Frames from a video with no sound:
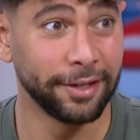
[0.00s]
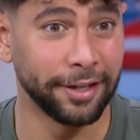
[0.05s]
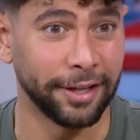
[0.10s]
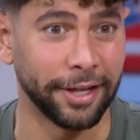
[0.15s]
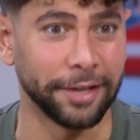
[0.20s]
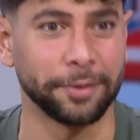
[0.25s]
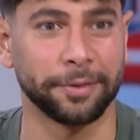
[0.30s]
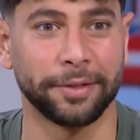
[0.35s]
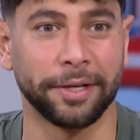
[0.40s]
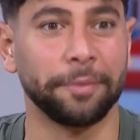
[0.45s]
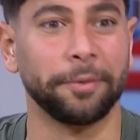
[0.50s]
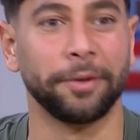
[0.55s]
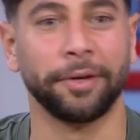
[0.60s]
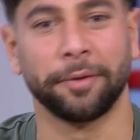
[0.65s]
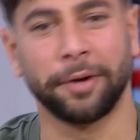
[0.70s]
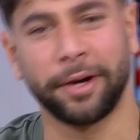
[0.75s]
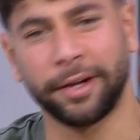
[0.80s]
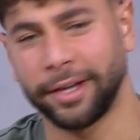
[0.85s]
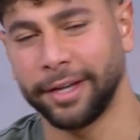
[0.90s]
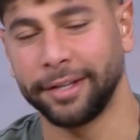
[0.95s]
Like they tell me,
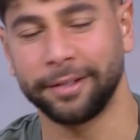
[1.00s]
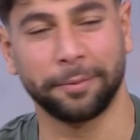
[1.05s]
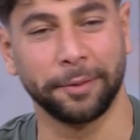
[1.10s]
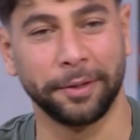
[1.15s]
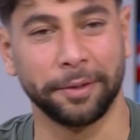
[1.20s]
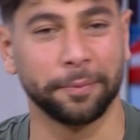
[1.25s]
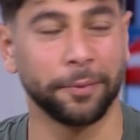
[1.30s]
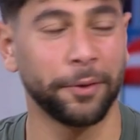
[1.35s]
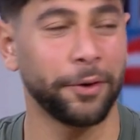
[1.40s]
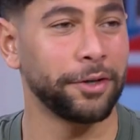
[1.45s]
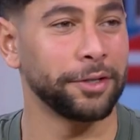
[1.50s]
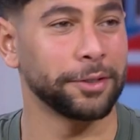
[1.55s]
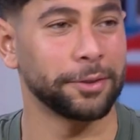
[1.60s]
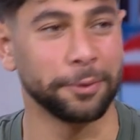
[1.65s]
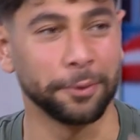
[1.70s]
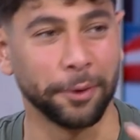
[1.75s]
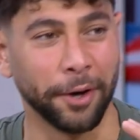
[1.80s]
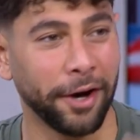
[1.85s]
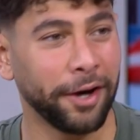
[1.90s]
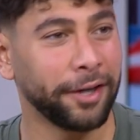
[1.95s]
I can't wait more, it's
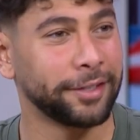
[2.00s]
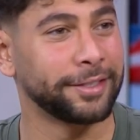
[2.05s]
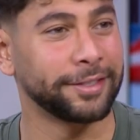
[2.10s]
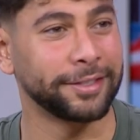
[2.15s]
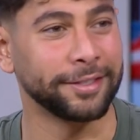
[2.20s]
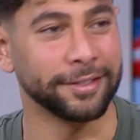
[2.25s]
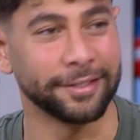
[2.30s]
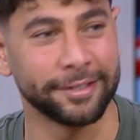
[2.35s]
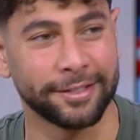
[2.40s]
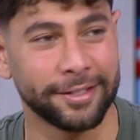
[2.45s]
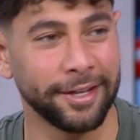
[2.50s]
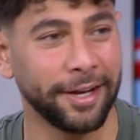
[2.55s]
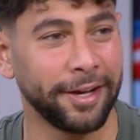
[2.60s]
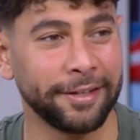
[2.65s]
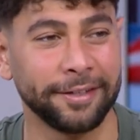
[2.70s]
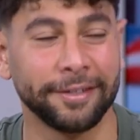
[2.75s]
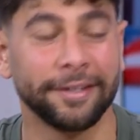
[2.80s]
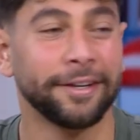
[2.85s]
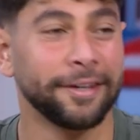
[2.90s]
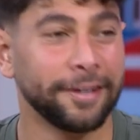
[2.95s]
too hot, it's the
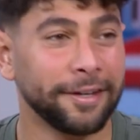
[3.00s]
sun.